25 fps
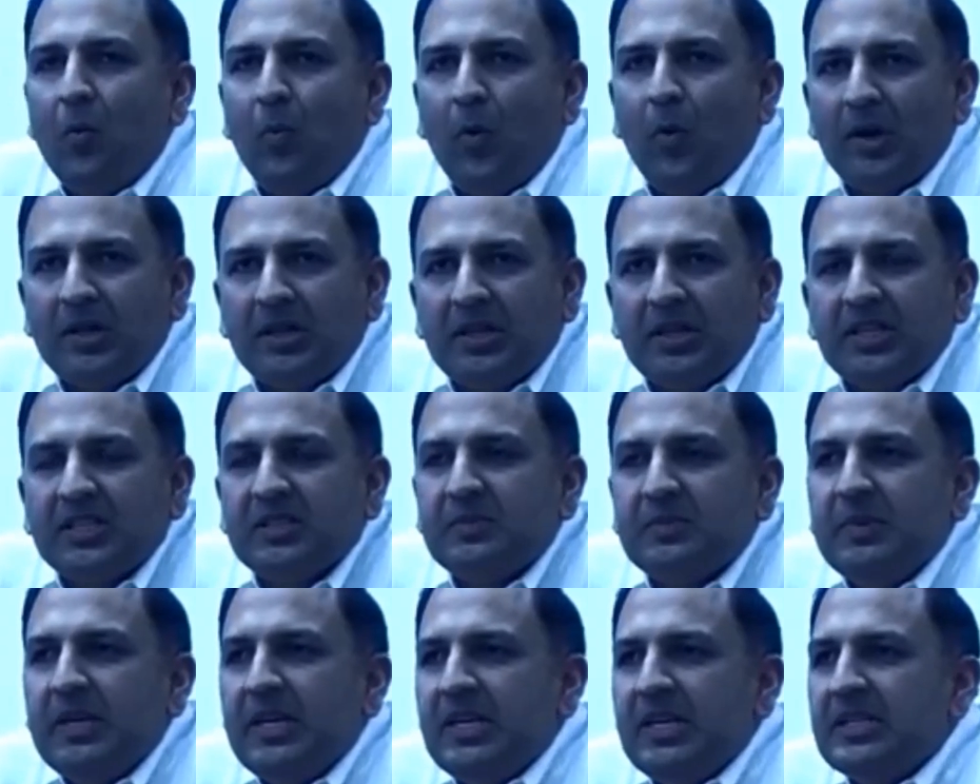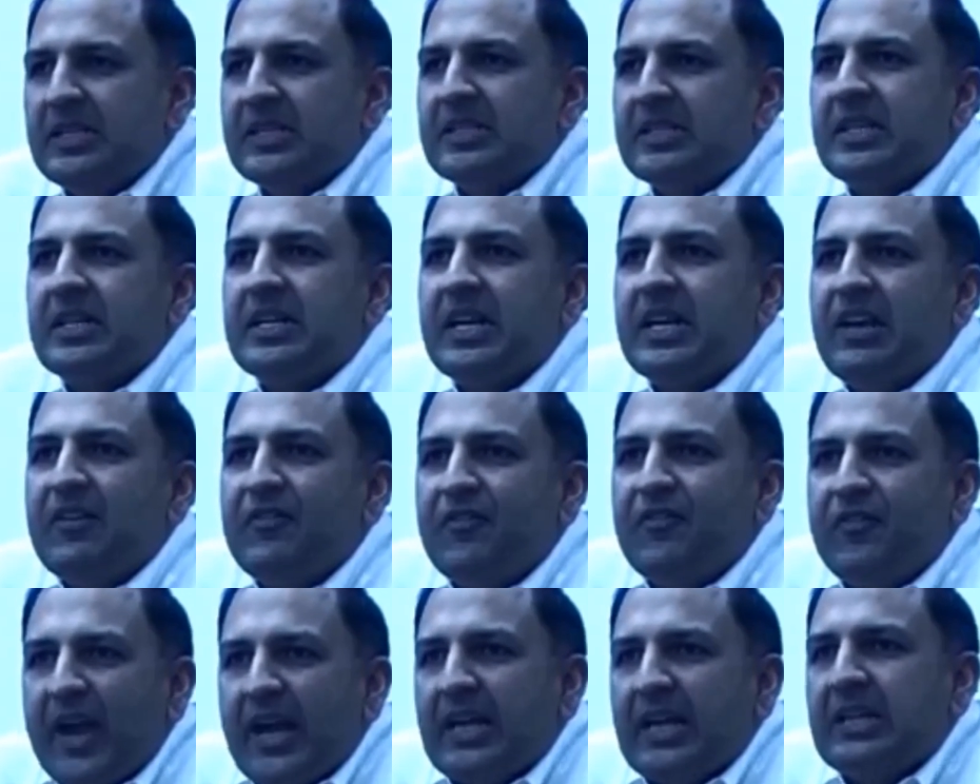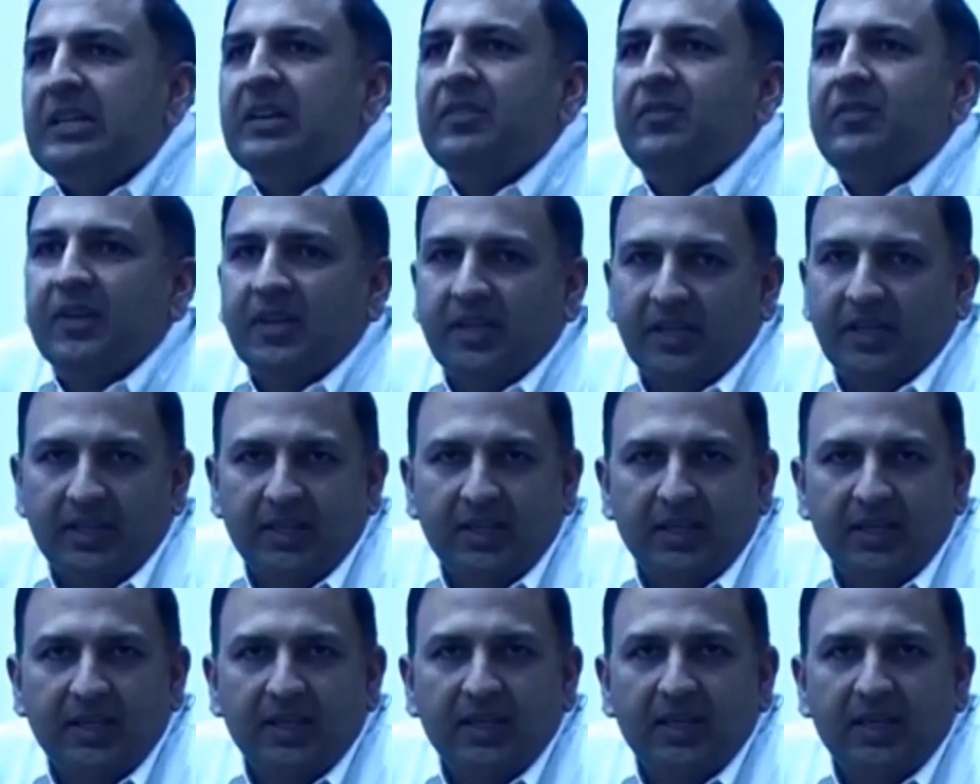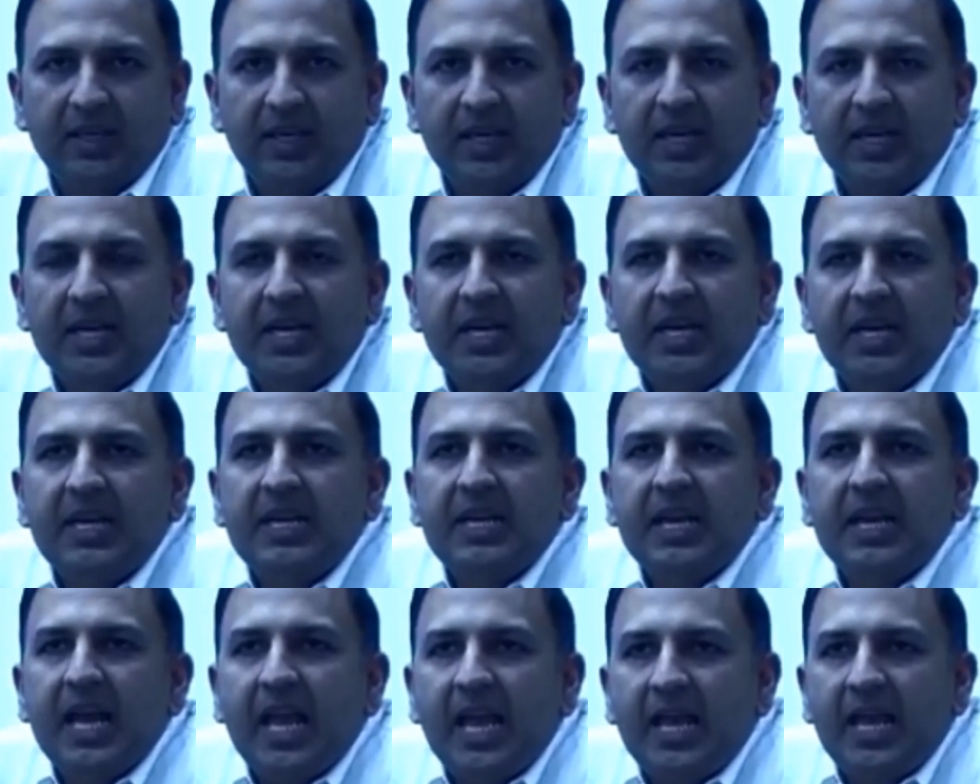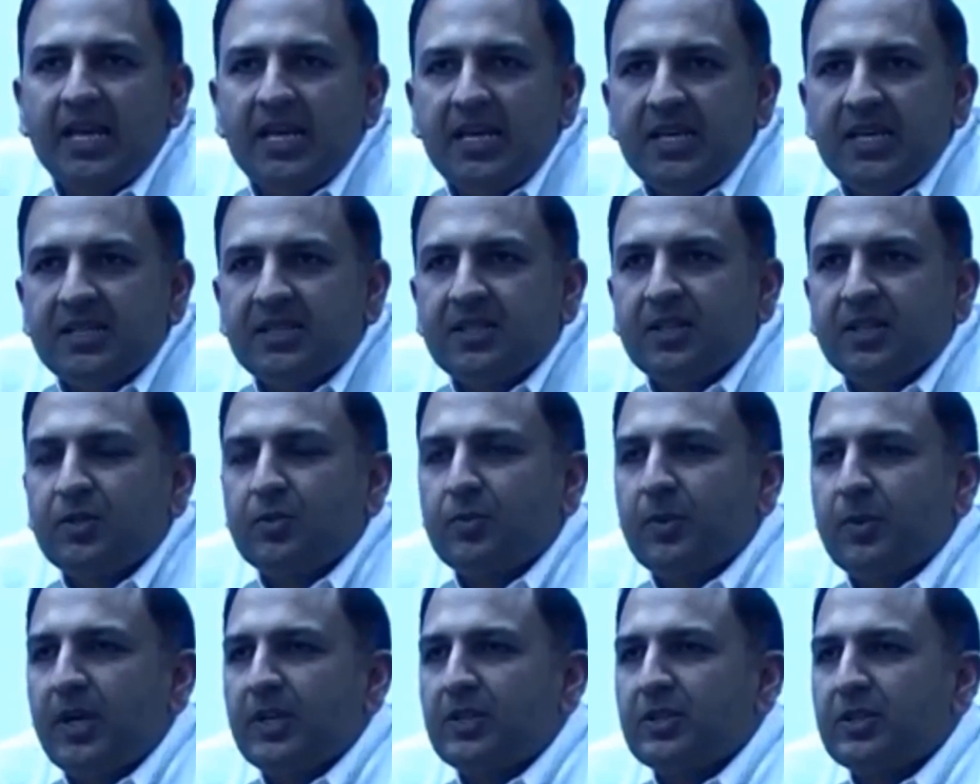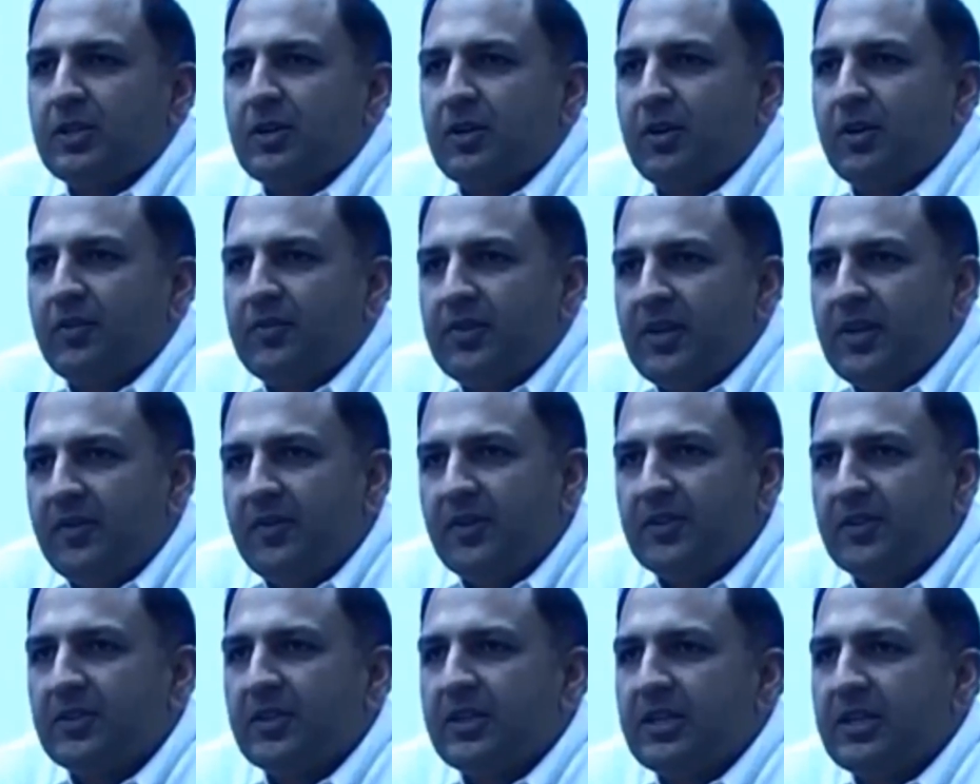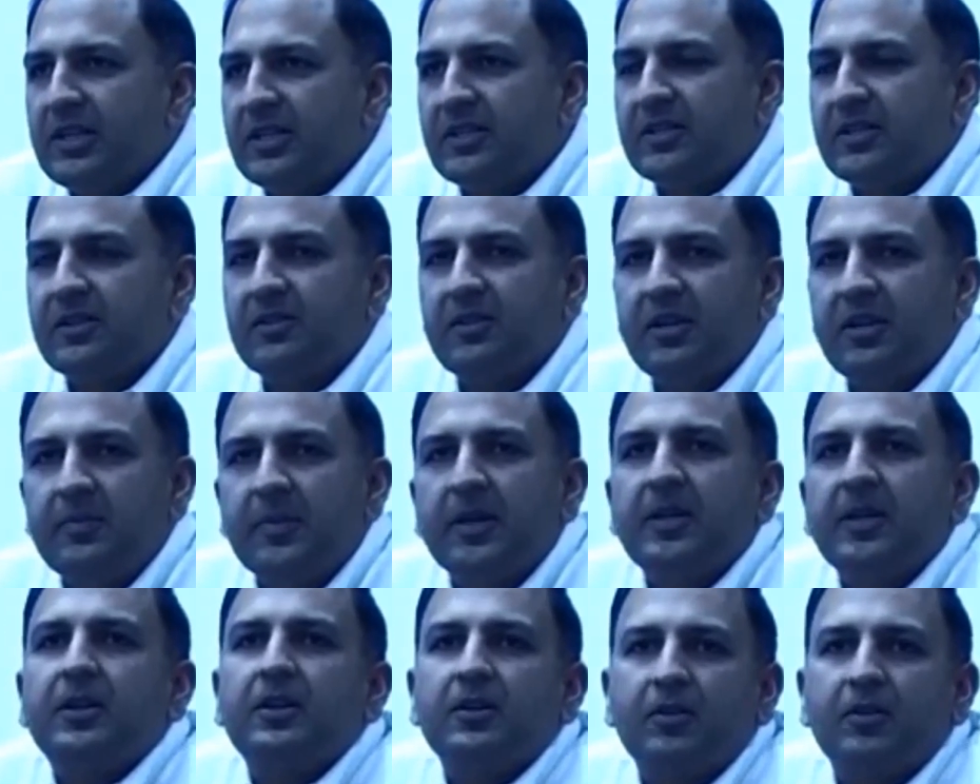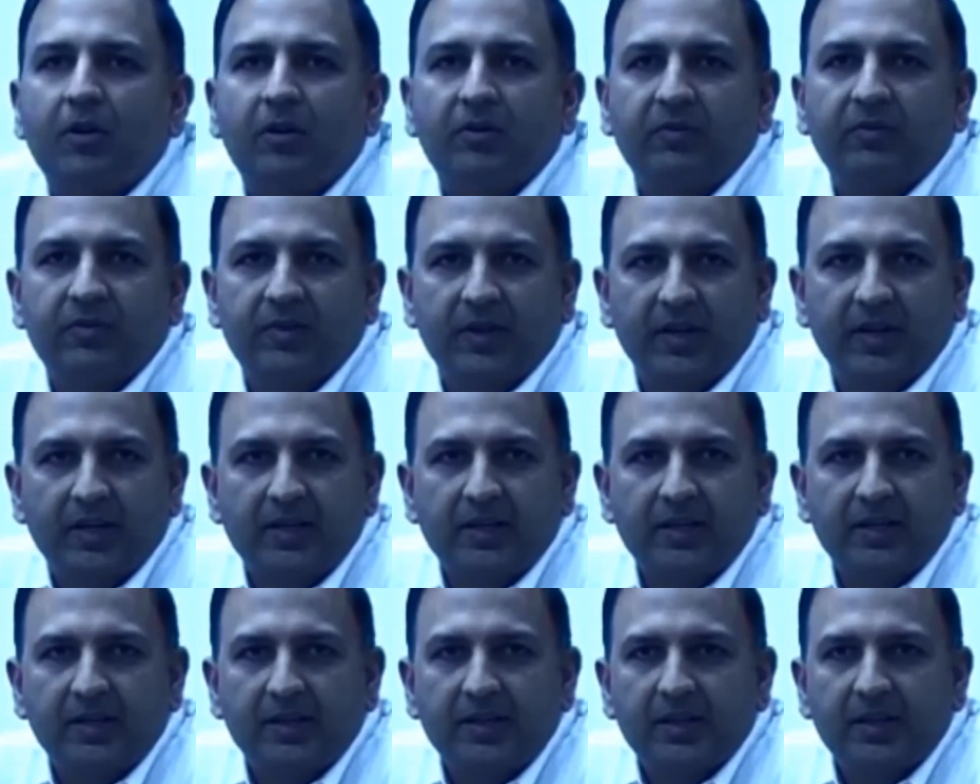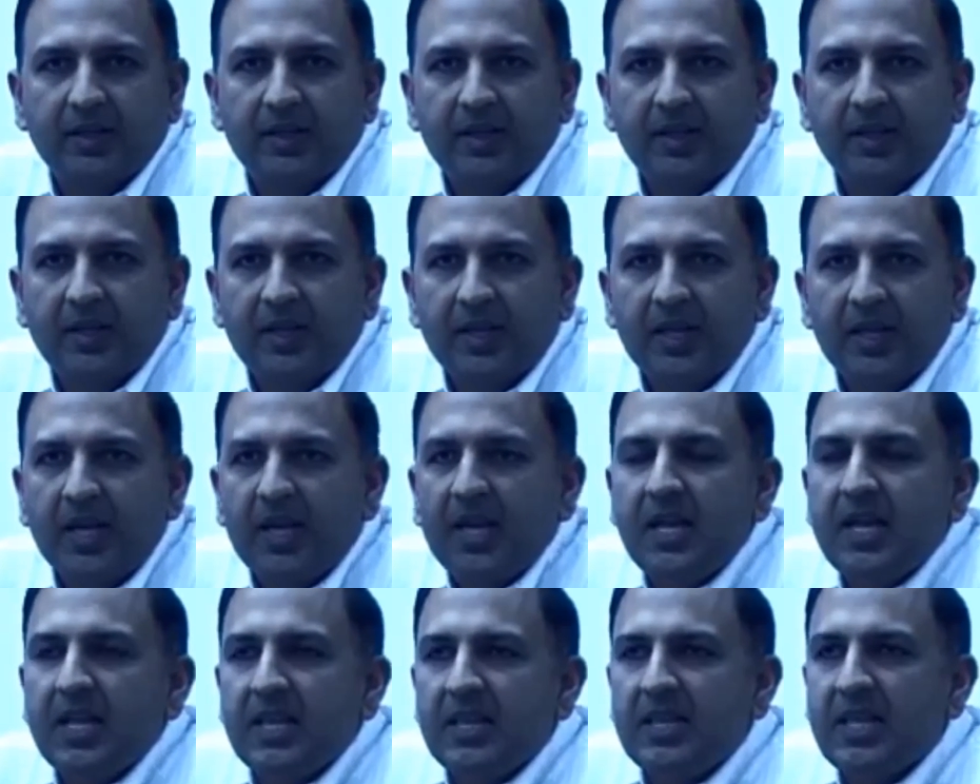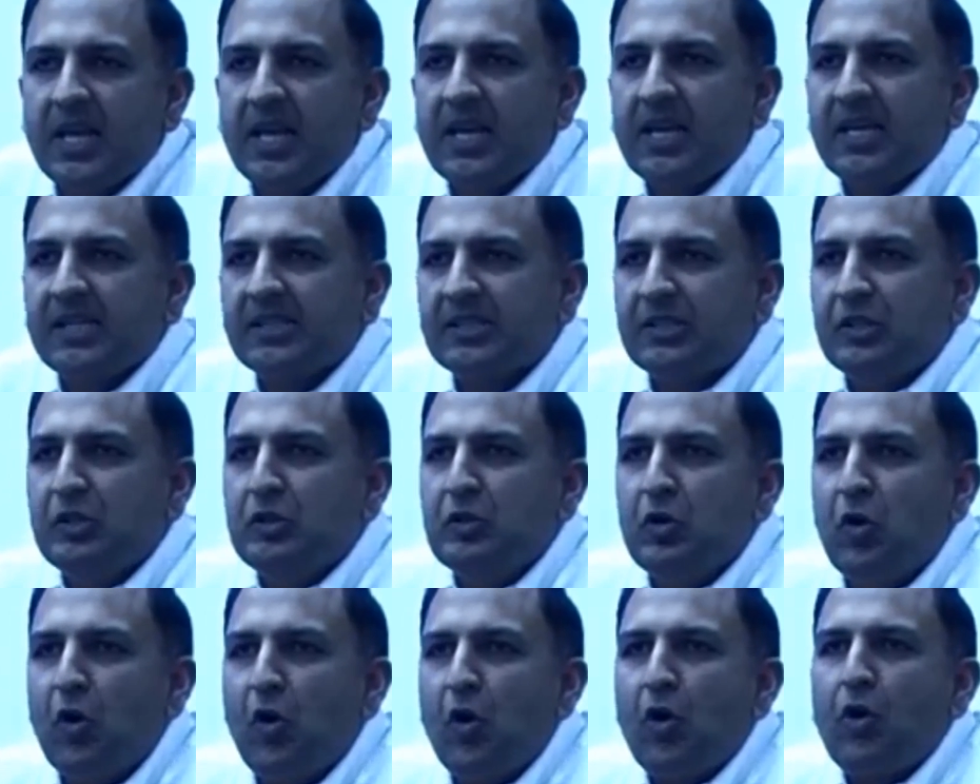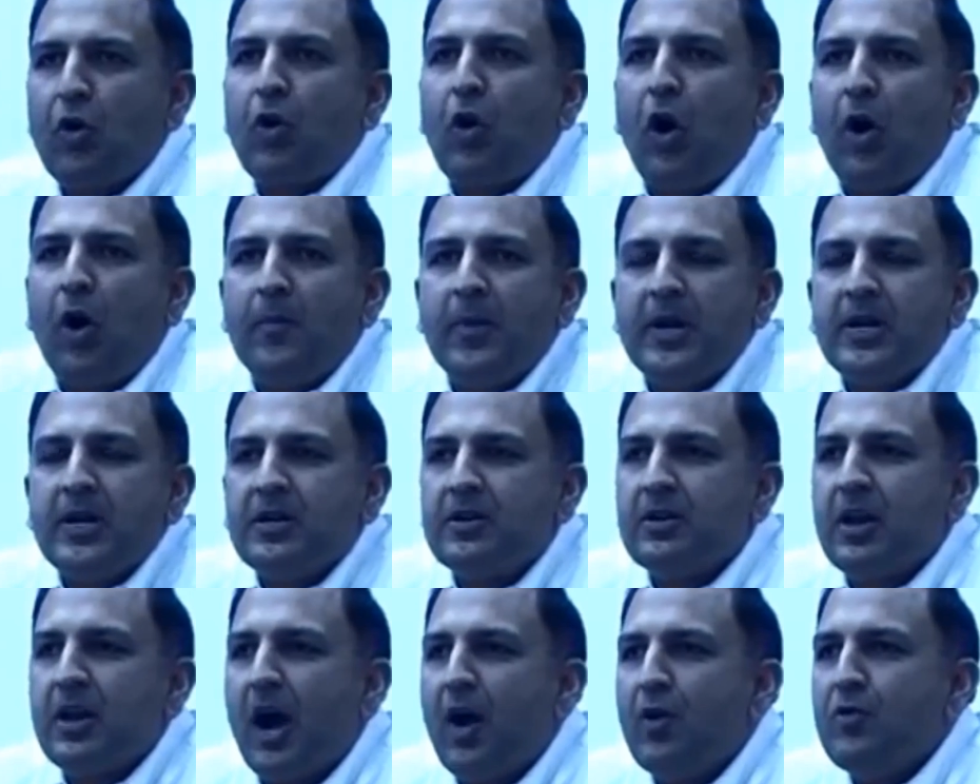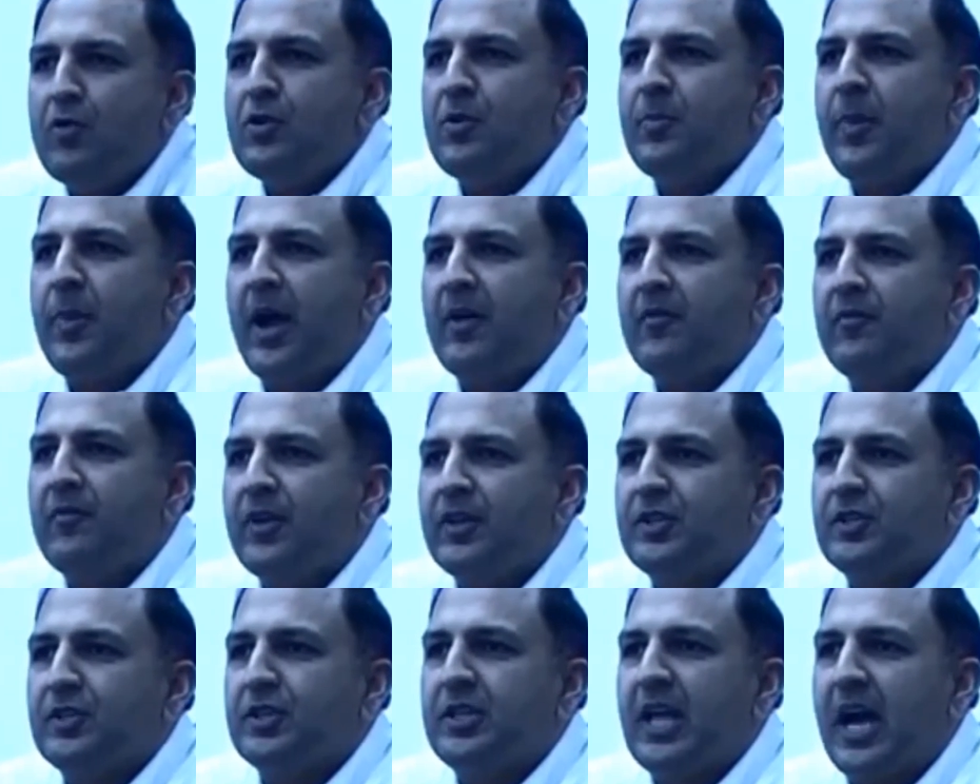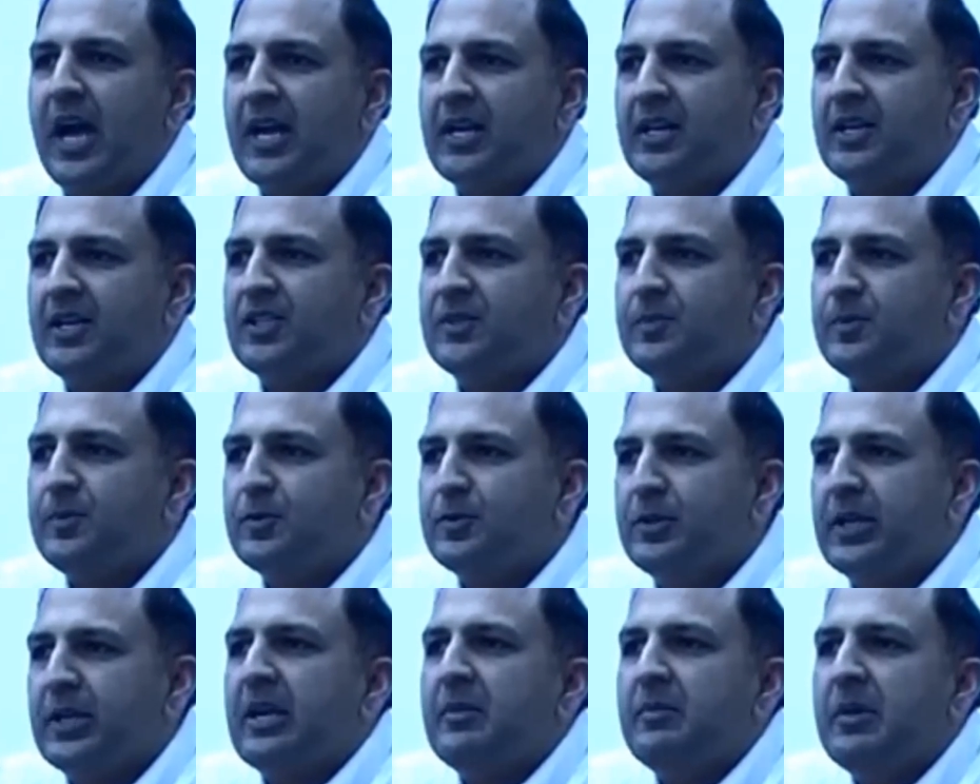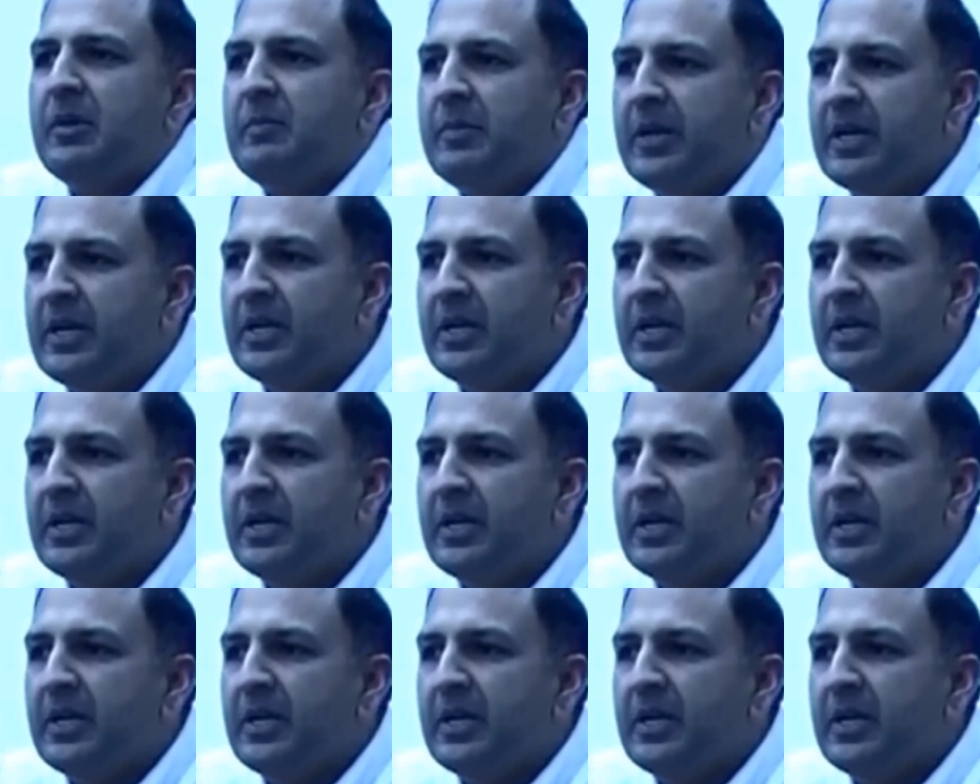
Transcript: What this means is that effectively, in any situation of division, disagreement, and conflict, there is no common ground by which that dispute can